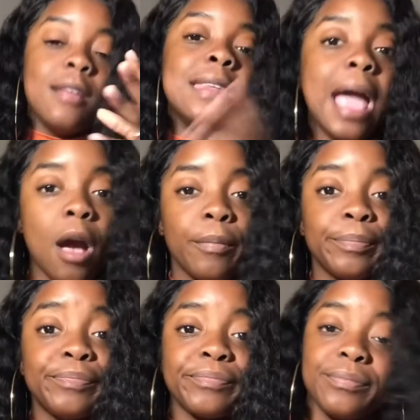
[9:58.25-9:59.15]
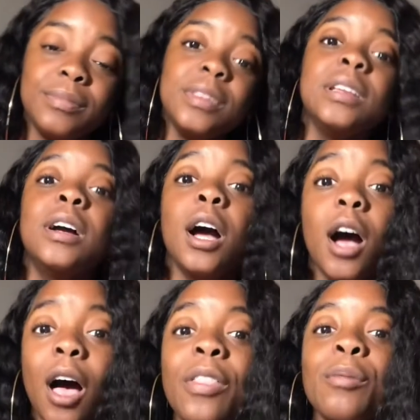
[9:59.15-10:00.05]
Now,
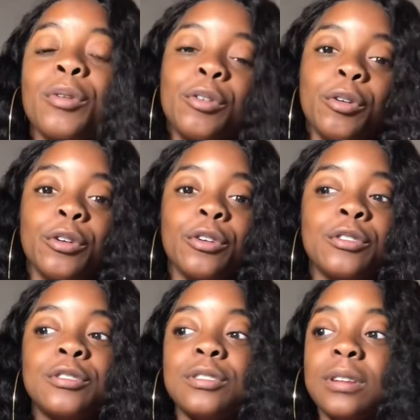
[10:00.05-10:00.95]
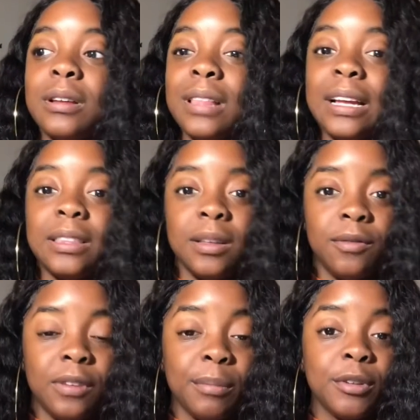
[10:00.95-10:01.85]
Other recruiters, like the
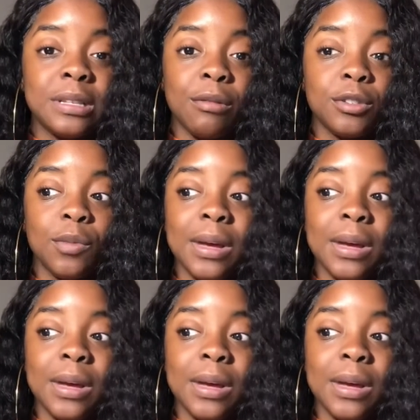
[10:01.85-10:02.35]
females I was